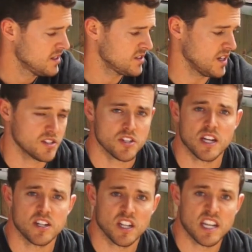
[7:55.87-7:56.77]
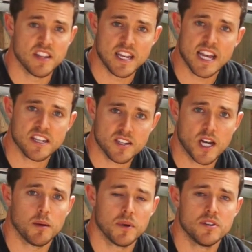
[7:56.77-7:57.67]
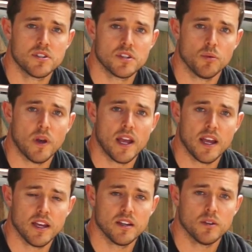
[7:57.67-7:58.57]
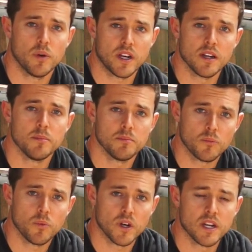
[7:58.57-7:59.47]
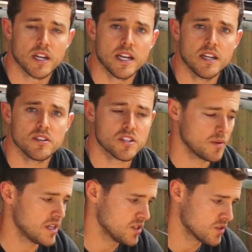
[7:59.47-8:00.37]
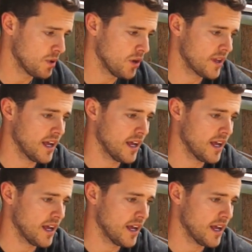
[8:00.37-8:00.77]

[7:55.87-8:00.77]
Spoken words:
So it's essentially in the next cupboard to where we're going to need it, so we can just poke